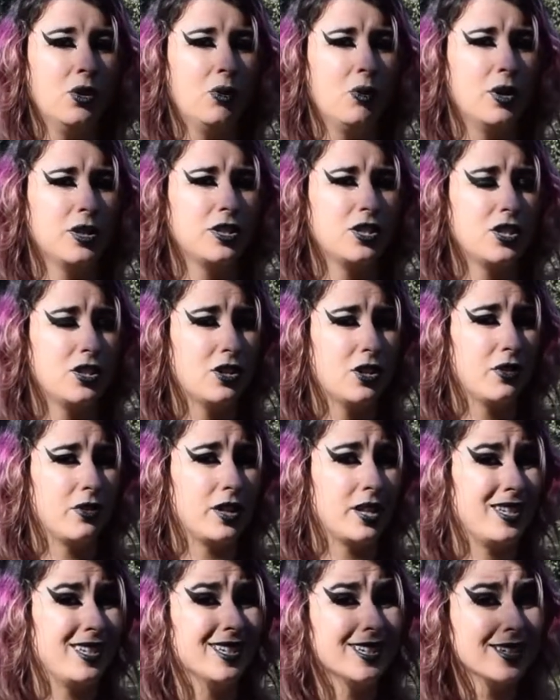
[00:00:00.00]
Once you know
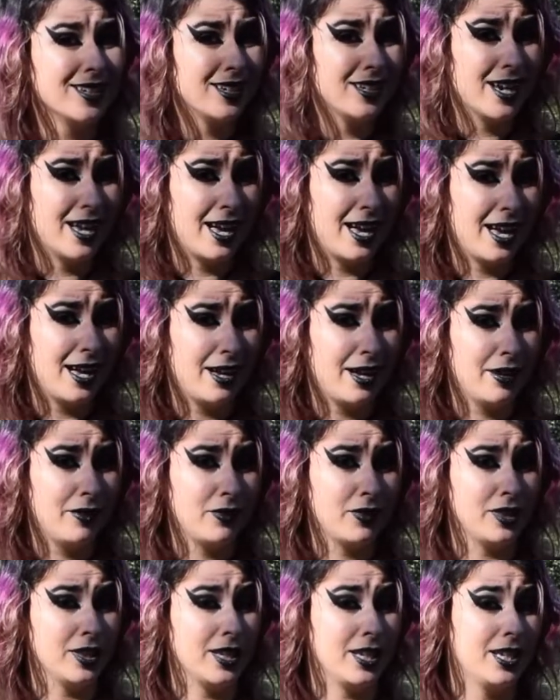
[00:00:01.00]
the gear you
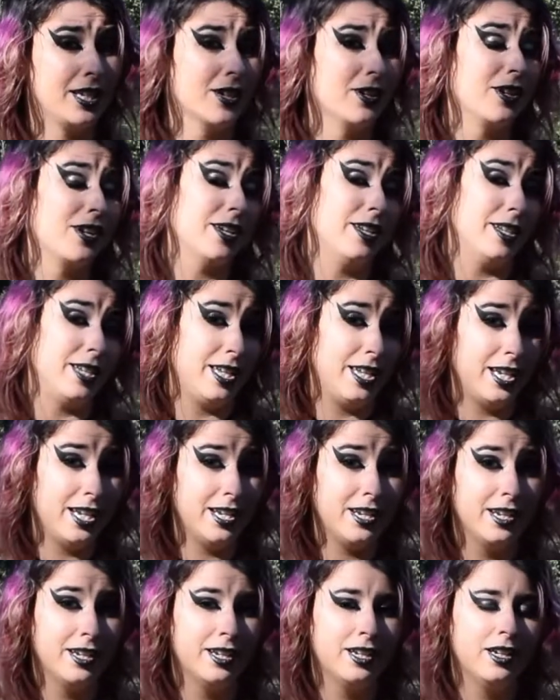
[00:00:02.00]
have and the gear you
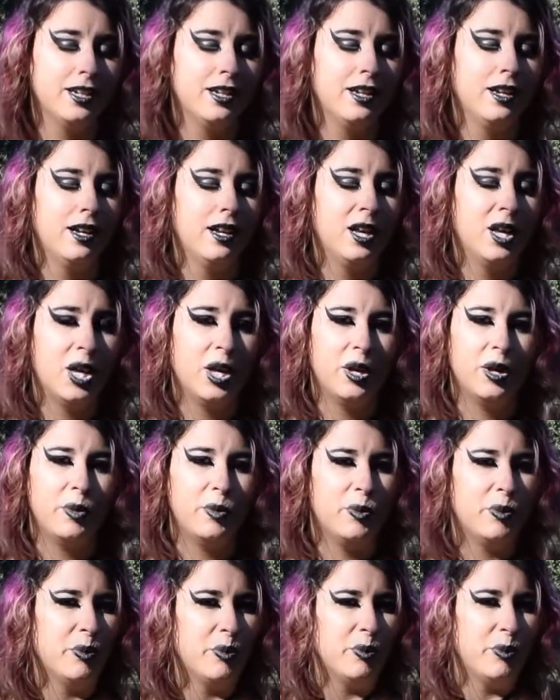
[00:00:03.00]
need,
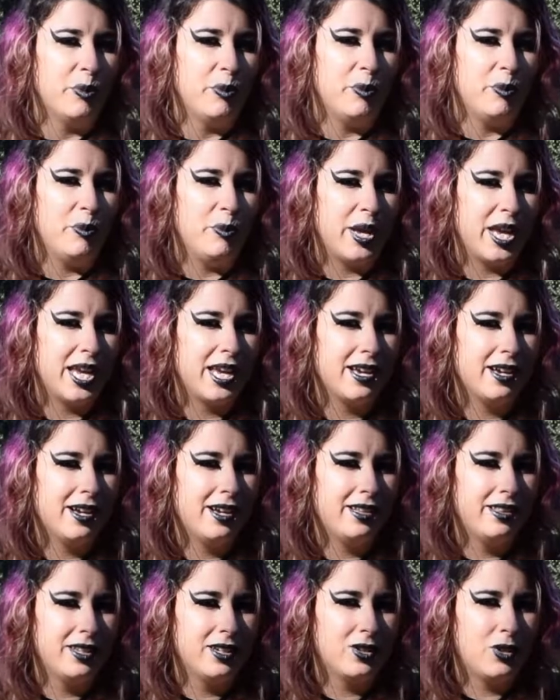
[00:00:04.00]
make
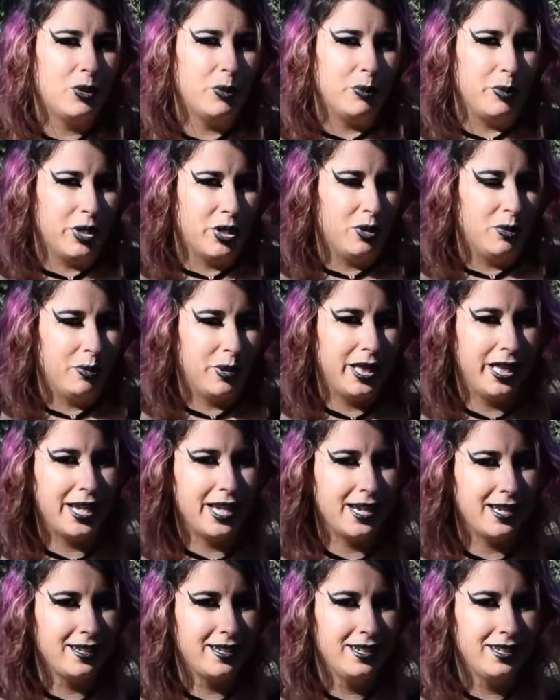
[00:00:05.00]
a little meal
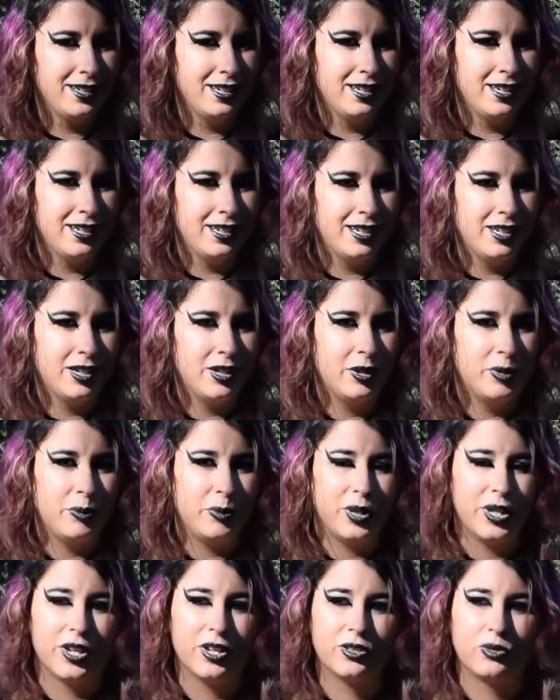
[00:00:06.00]
plan
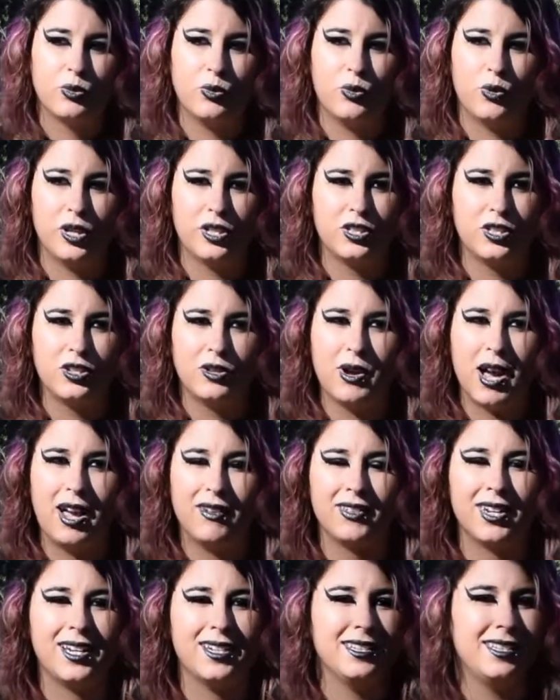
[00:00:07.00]
because once you
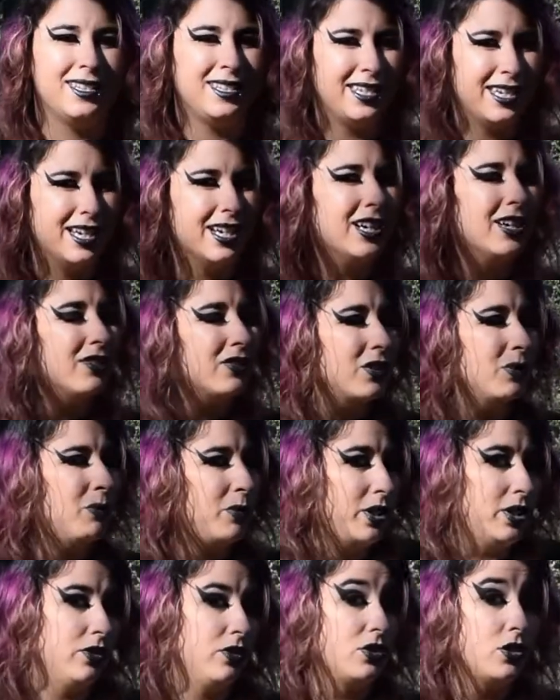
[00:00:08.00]
have an idea of the
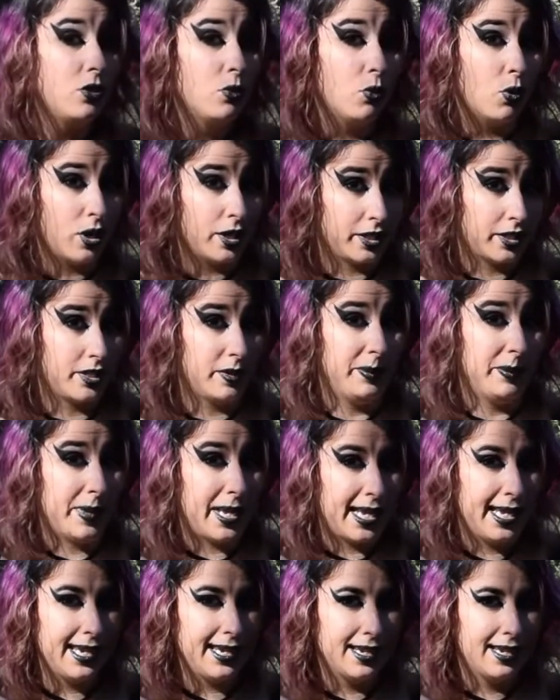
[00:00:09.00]
meals you want to
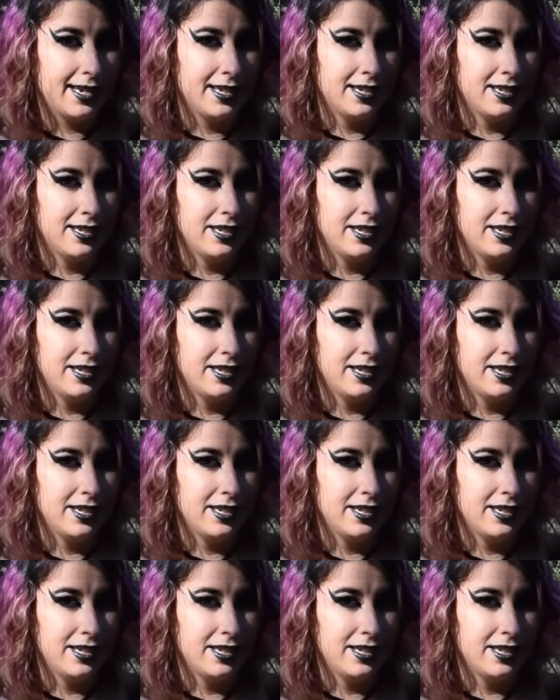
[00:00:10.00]
make,